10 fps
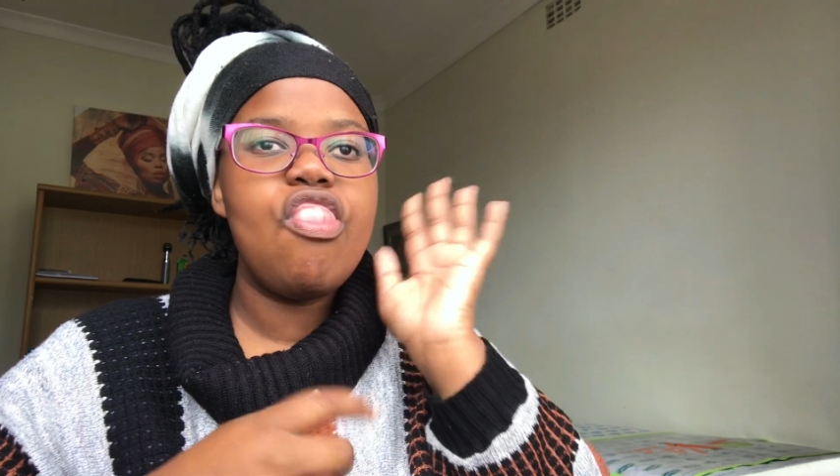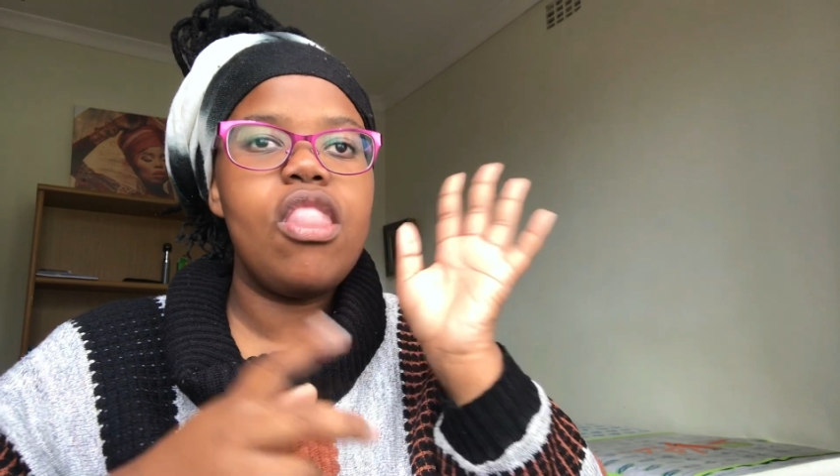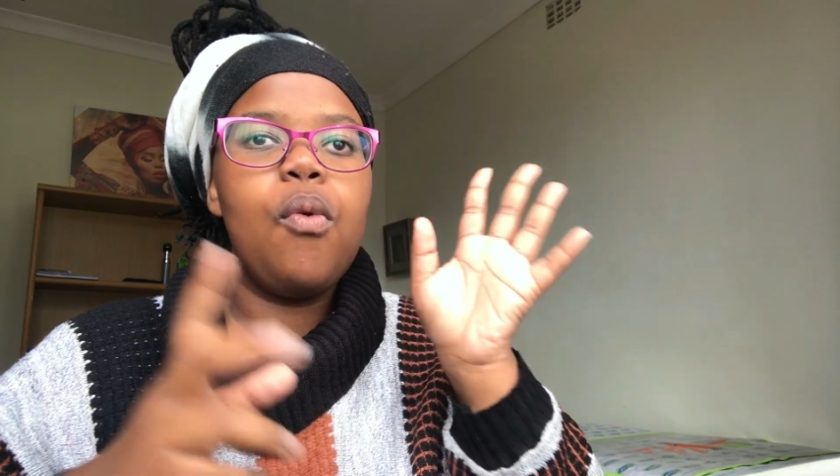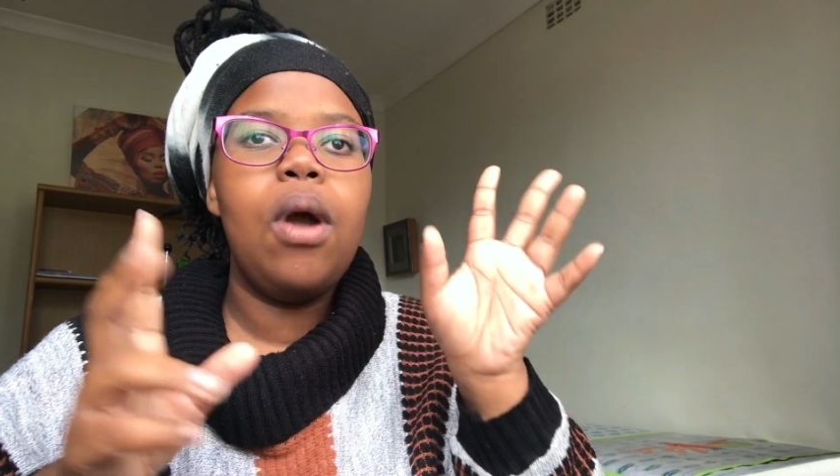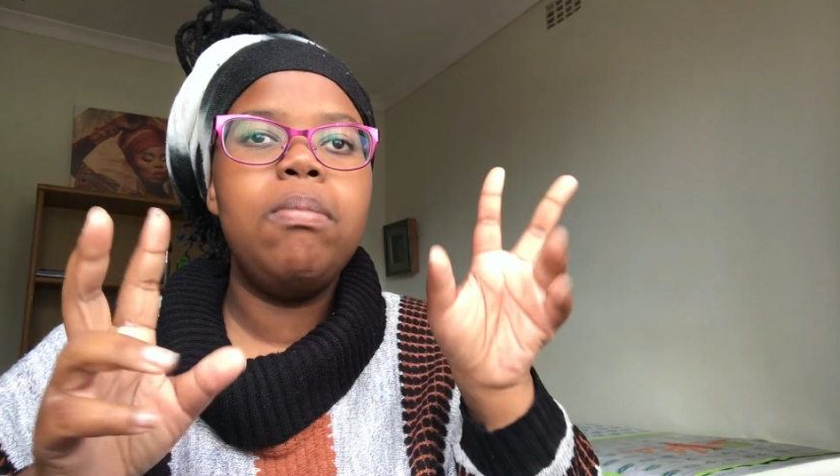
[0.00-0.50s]

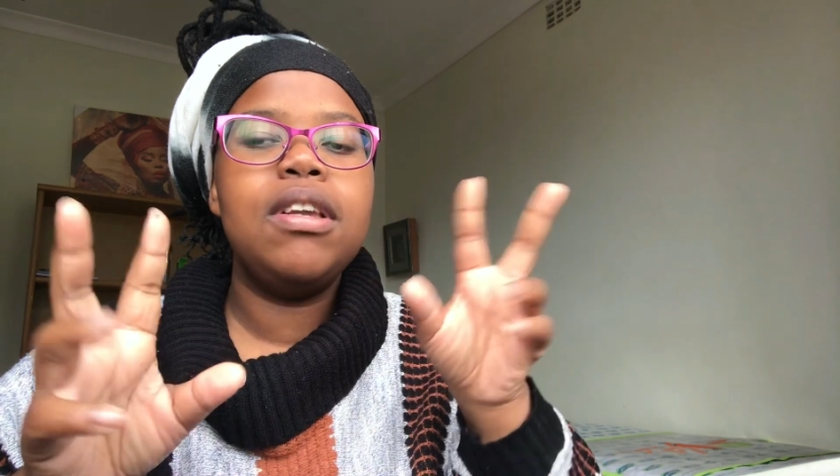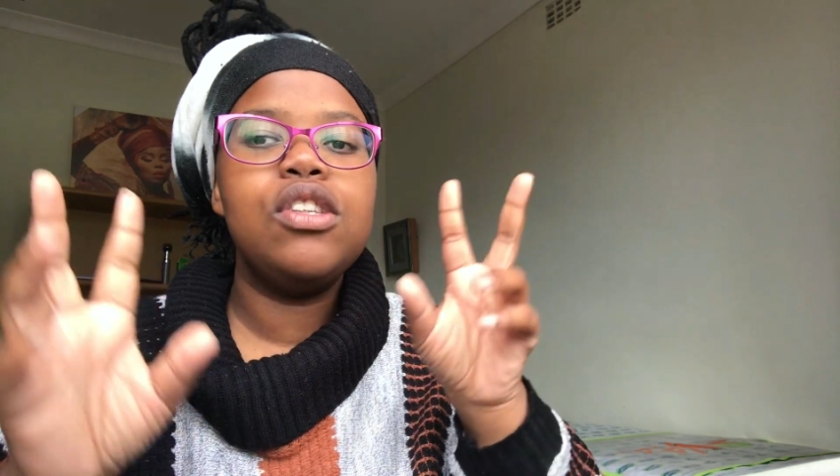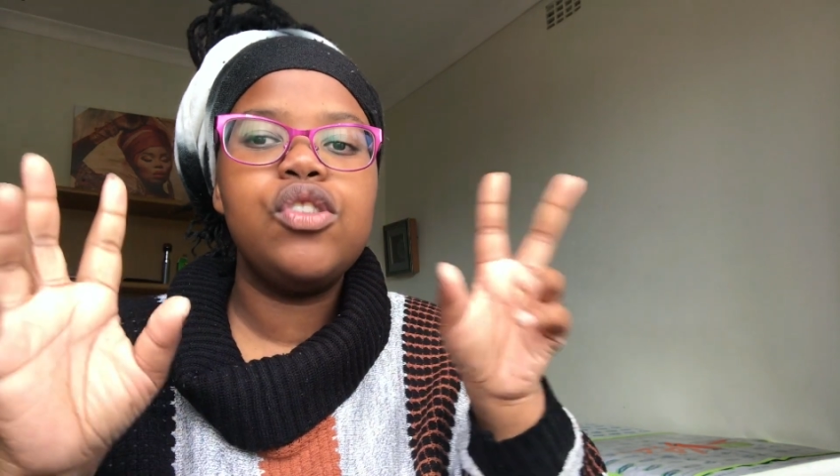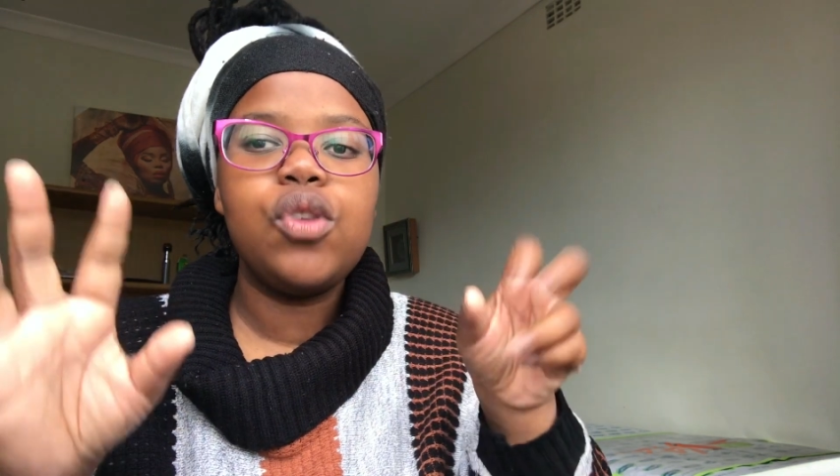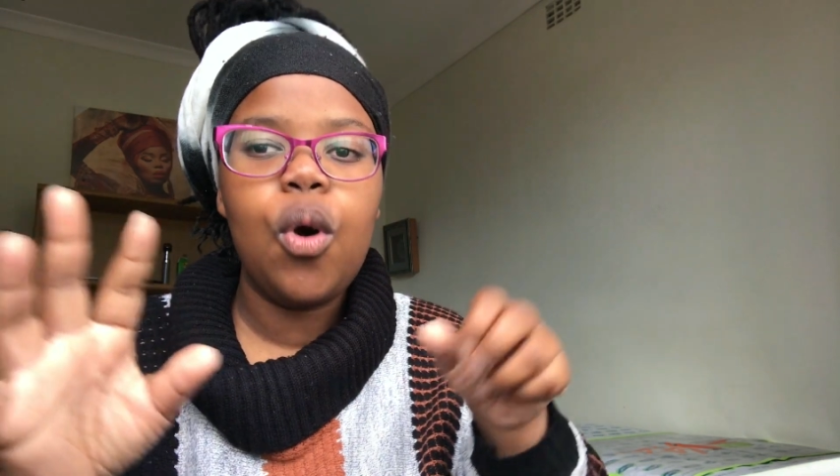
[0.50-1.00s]
we are being
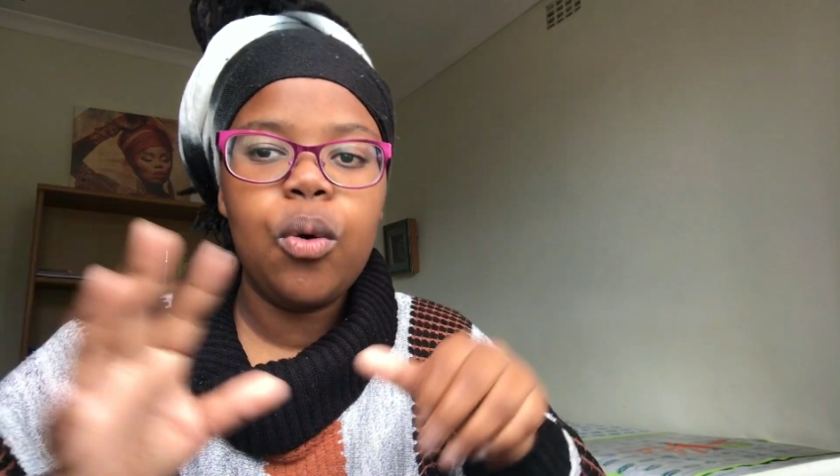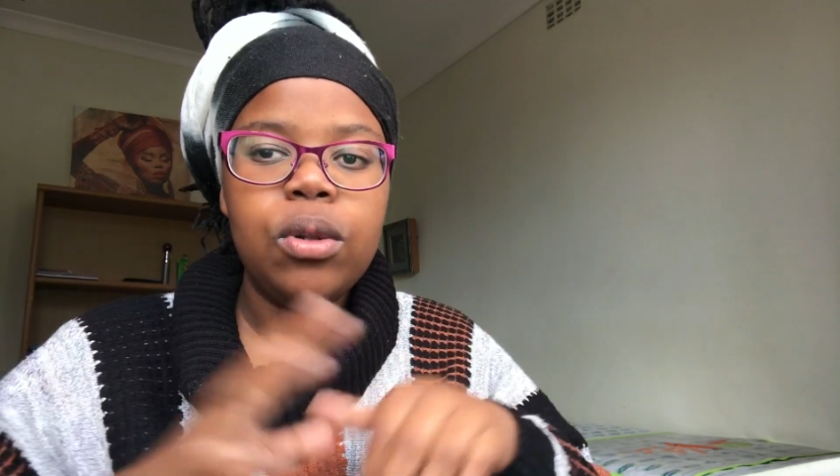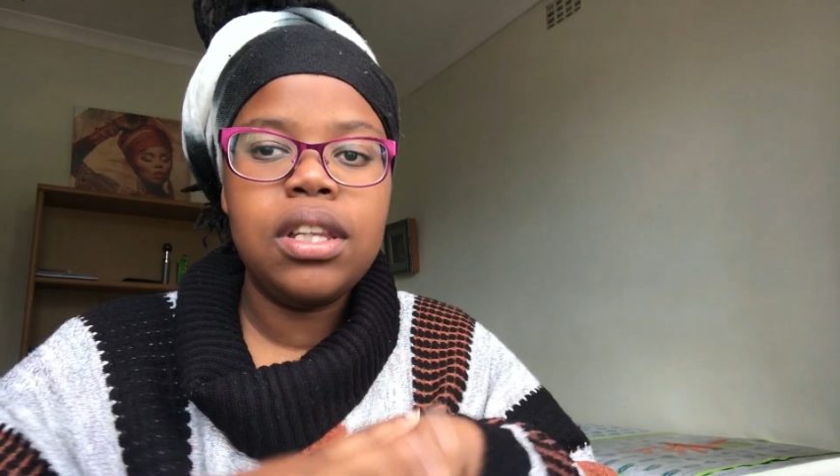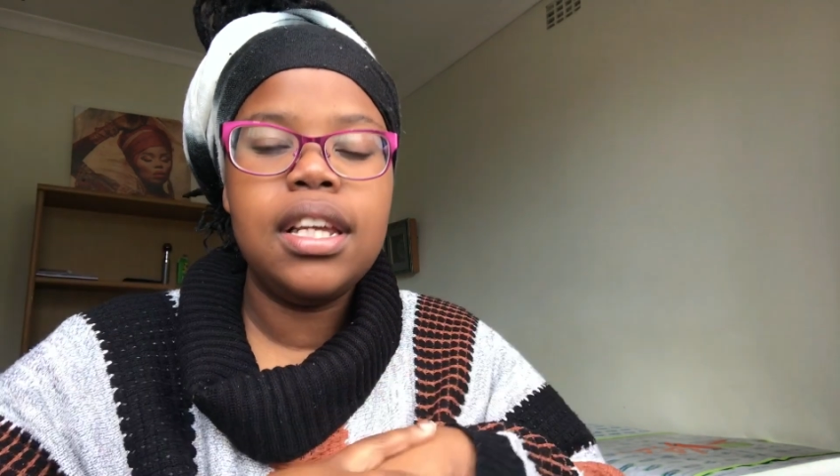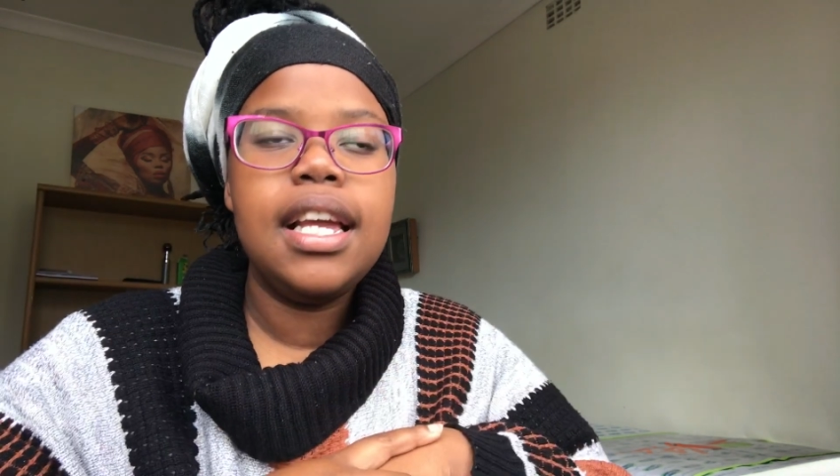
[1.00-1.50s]

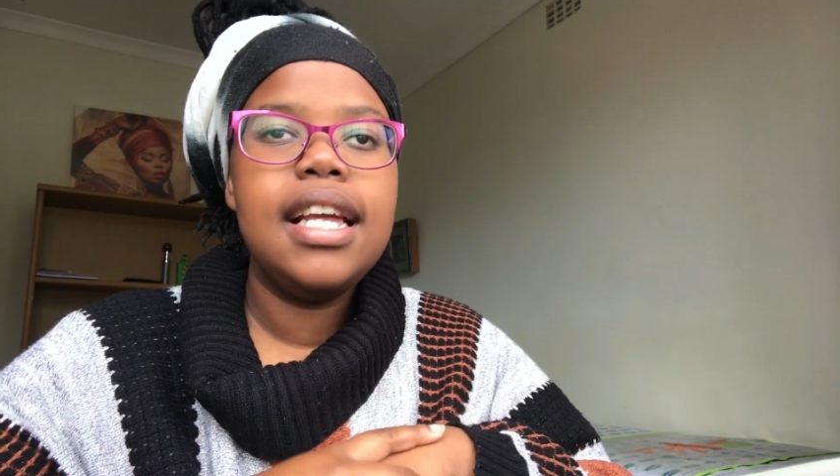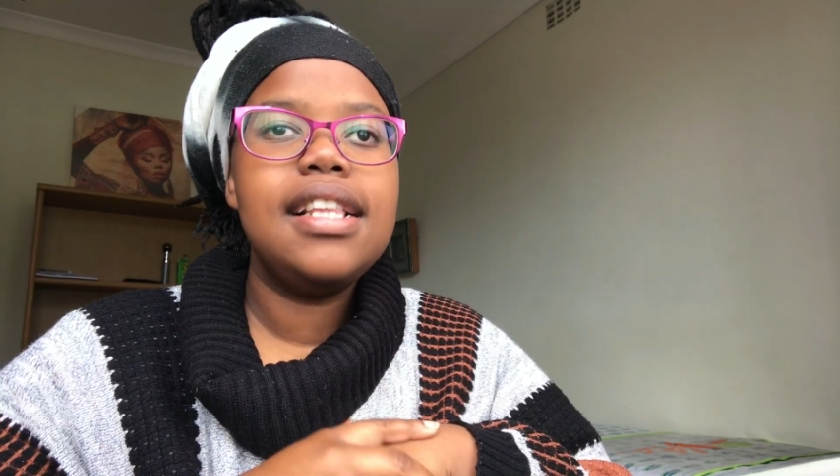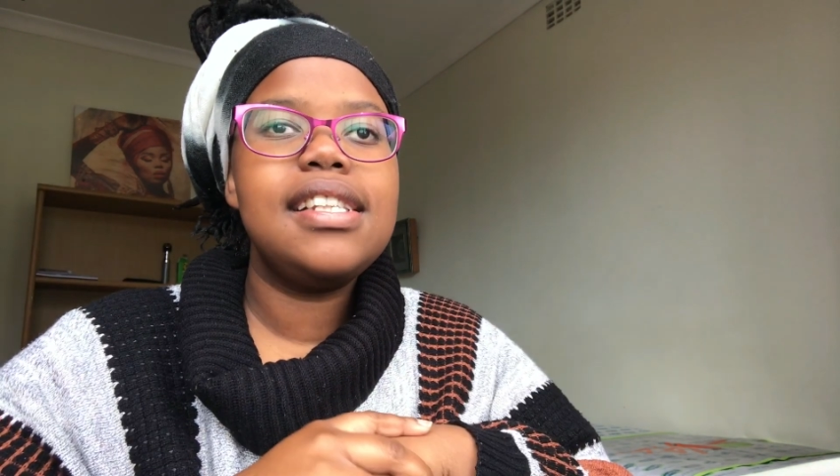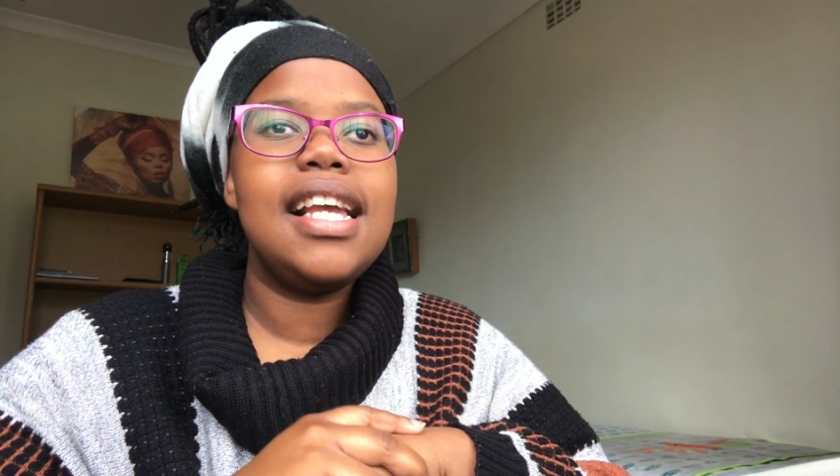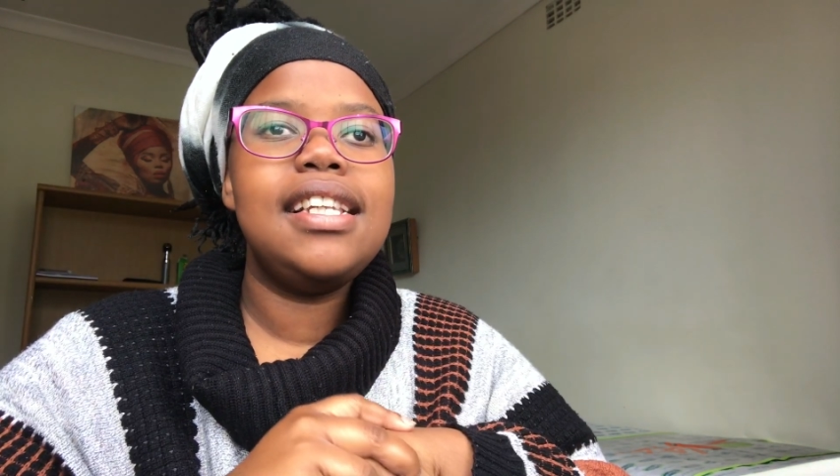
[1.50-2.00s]
sold
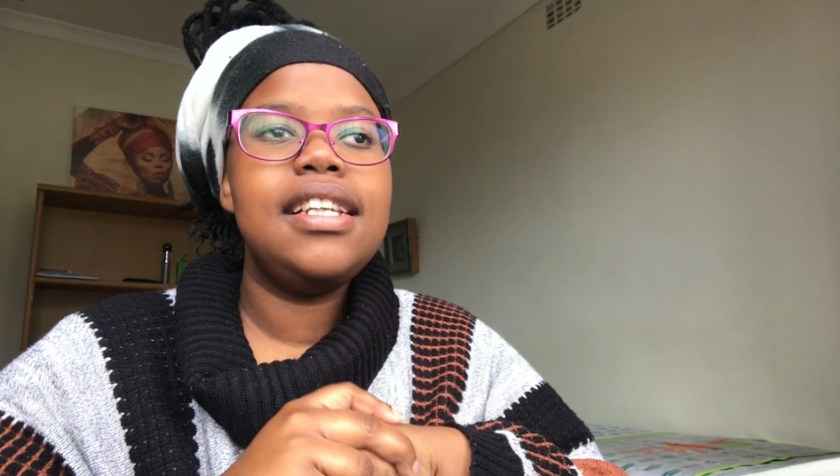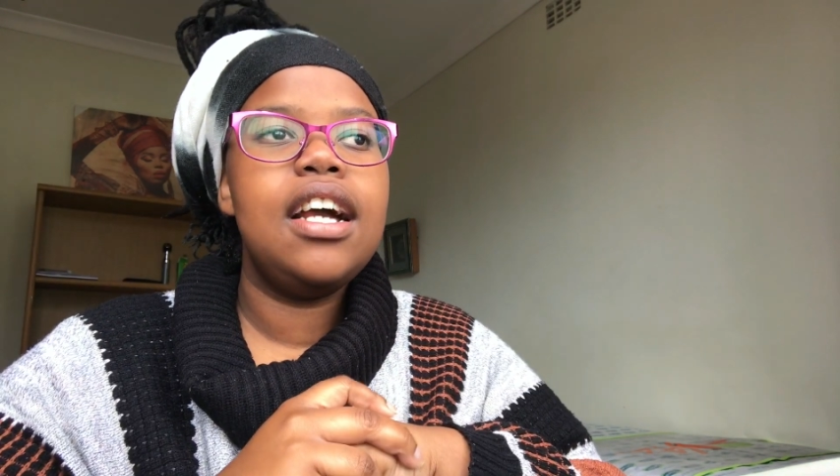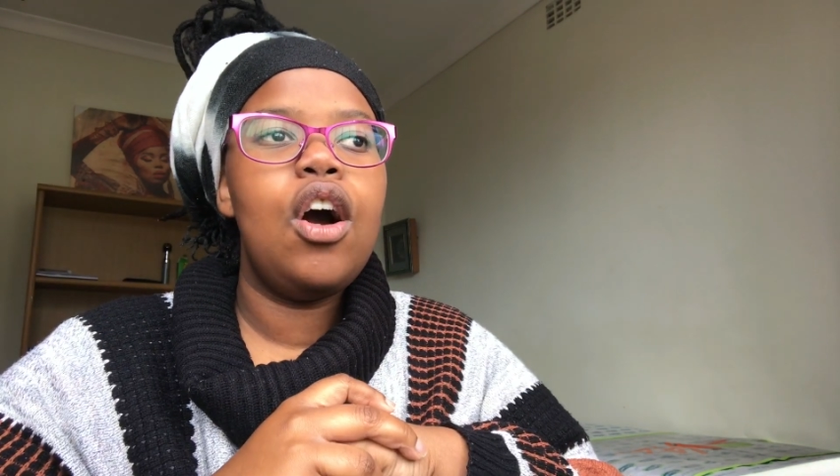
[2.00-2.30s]
this idea